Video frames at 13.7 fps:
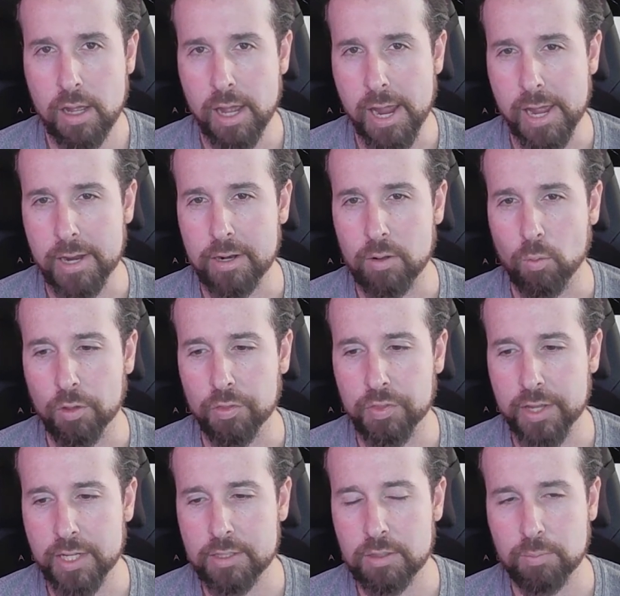And one
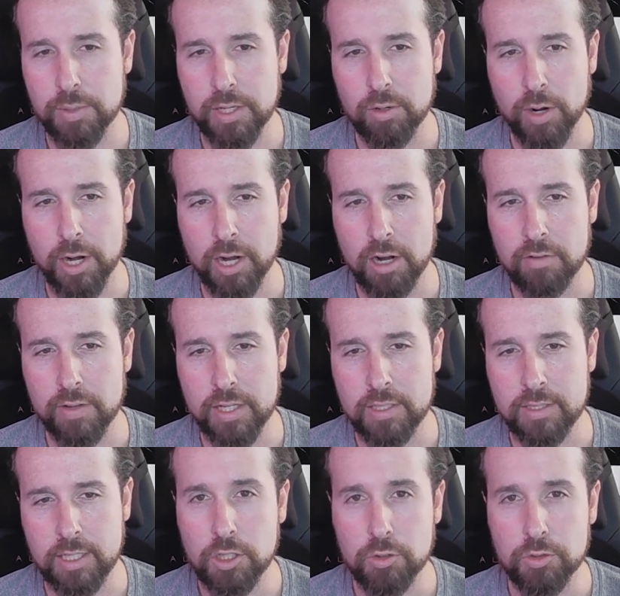thing to be aware of is
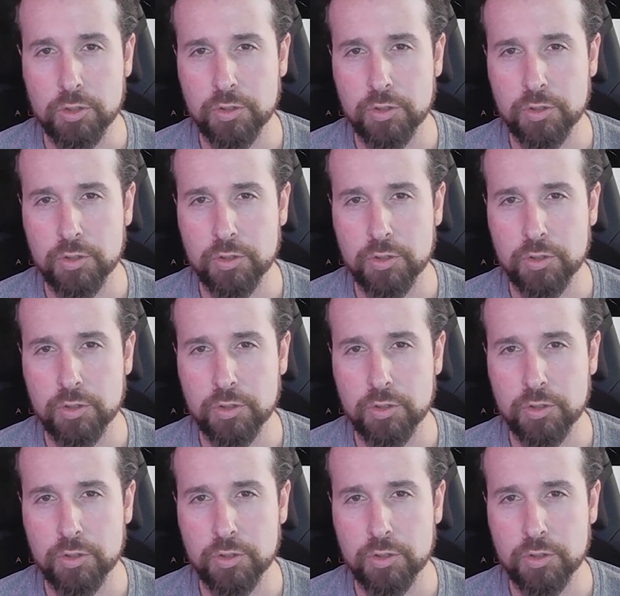that you do